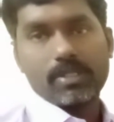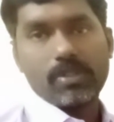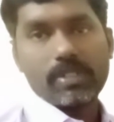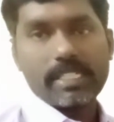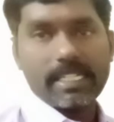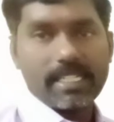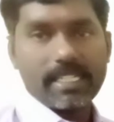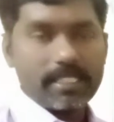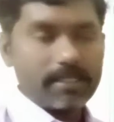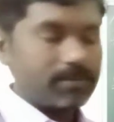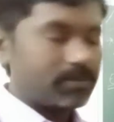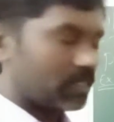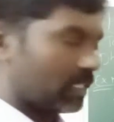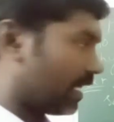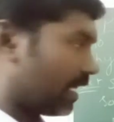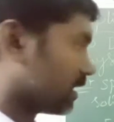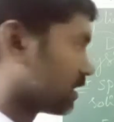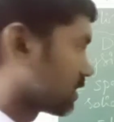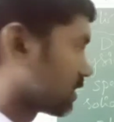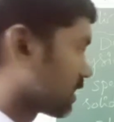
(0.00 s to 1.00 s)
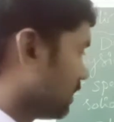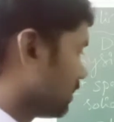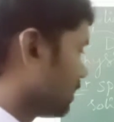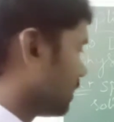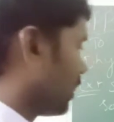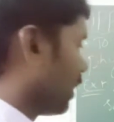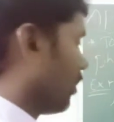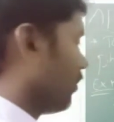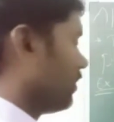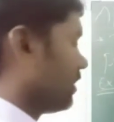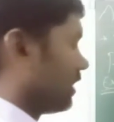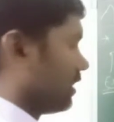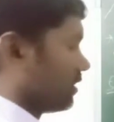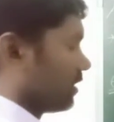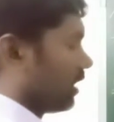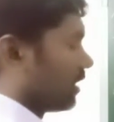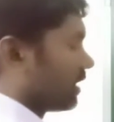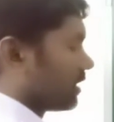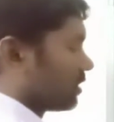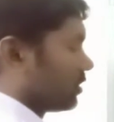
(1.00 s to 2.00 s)
Okay now, let us consider how it
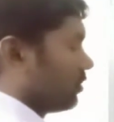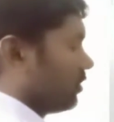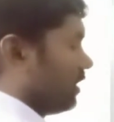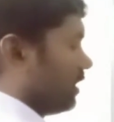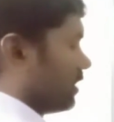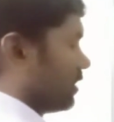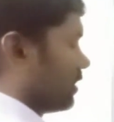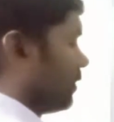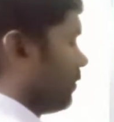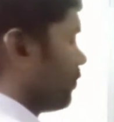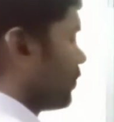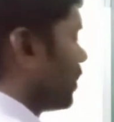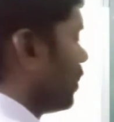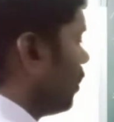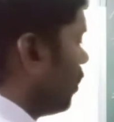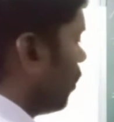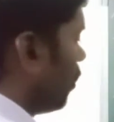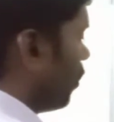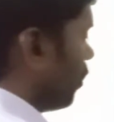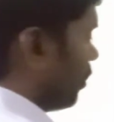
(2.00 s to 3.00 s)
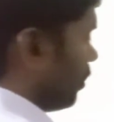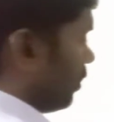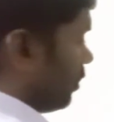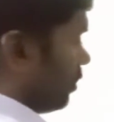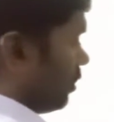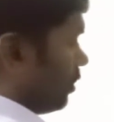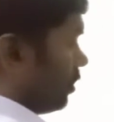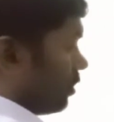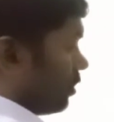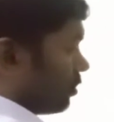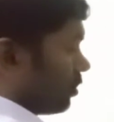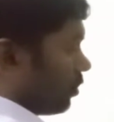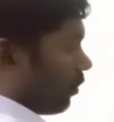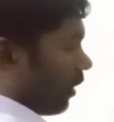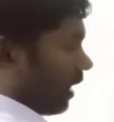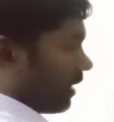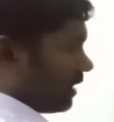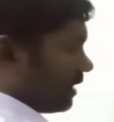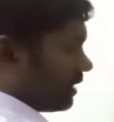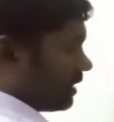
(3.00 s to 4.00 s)
is. Let us do it. So
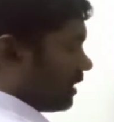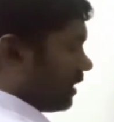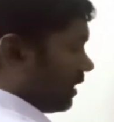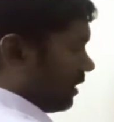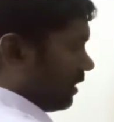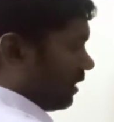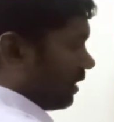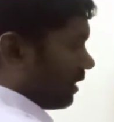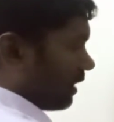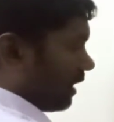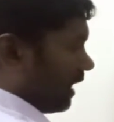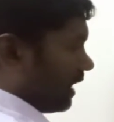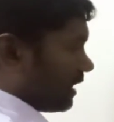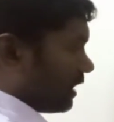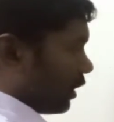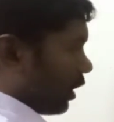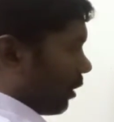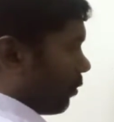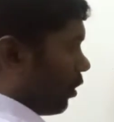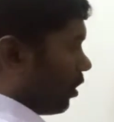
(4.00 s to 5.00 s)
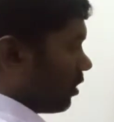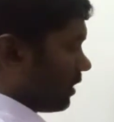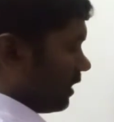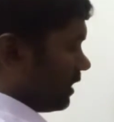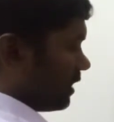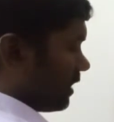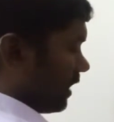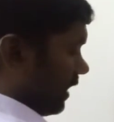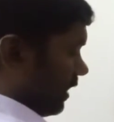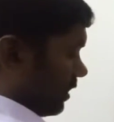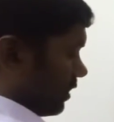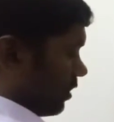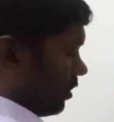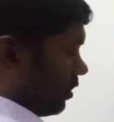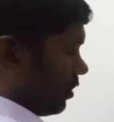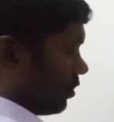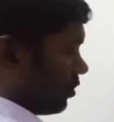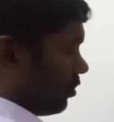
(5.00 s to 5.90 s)
what is the relation among these things?